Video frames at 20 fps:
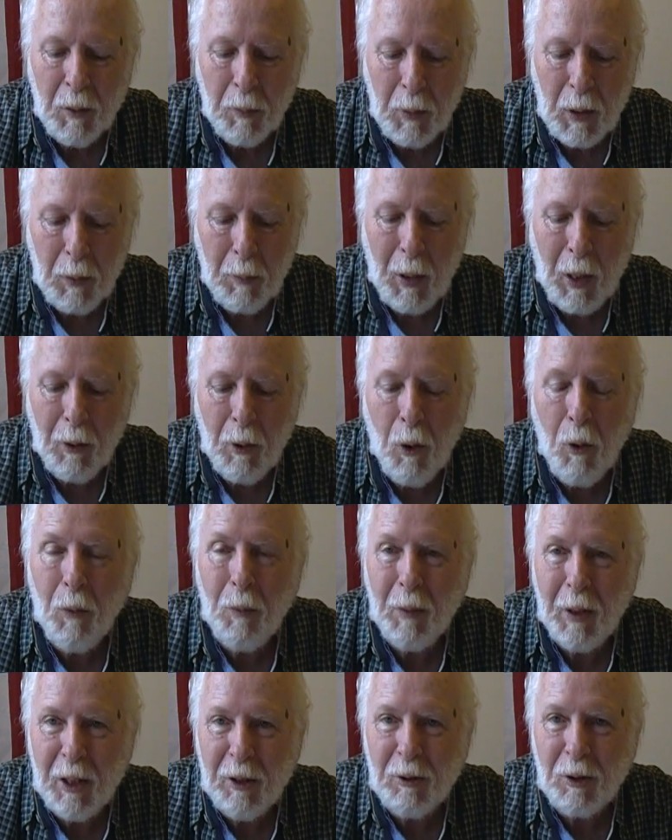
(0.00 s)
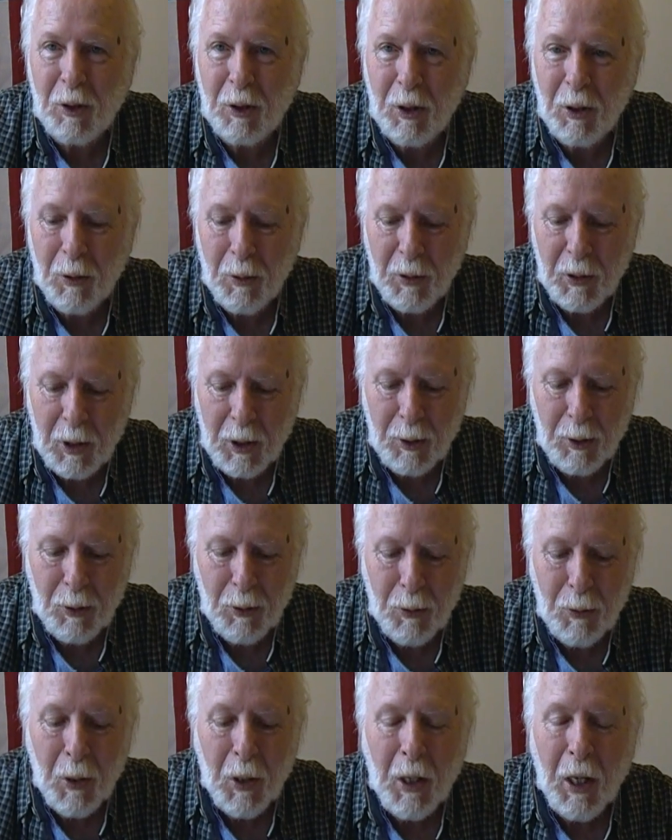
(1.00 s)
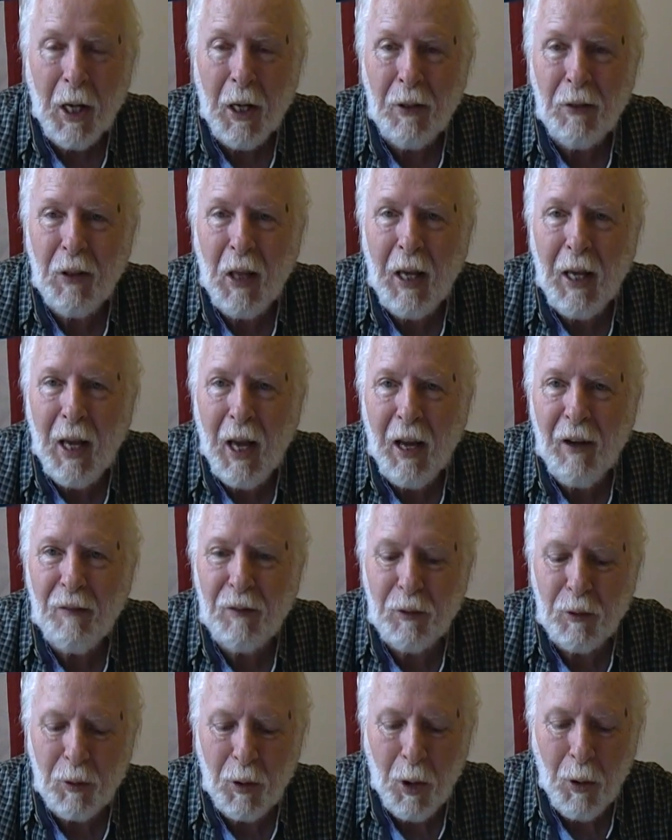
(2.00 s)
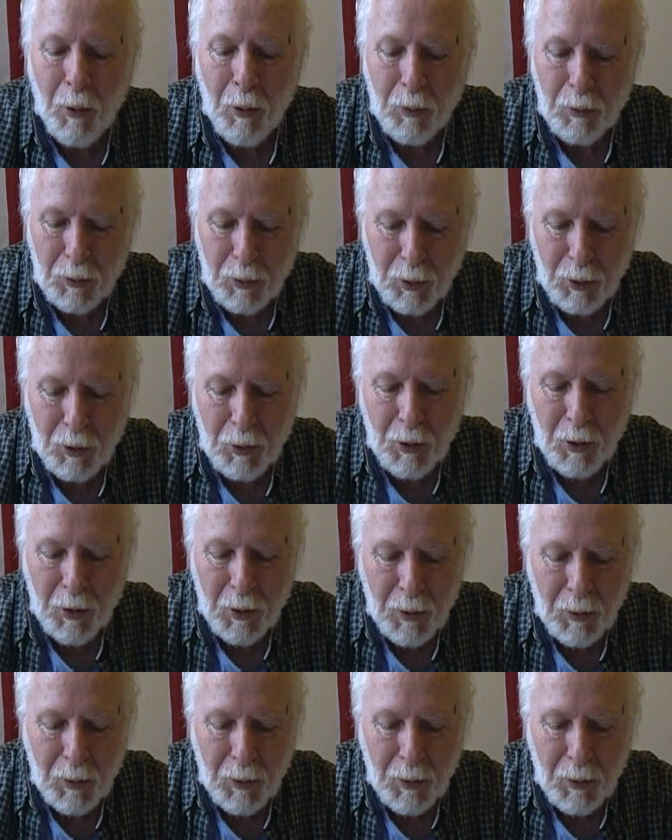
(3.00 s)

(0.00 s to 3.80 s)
but about Homeland Security too, and they have drones.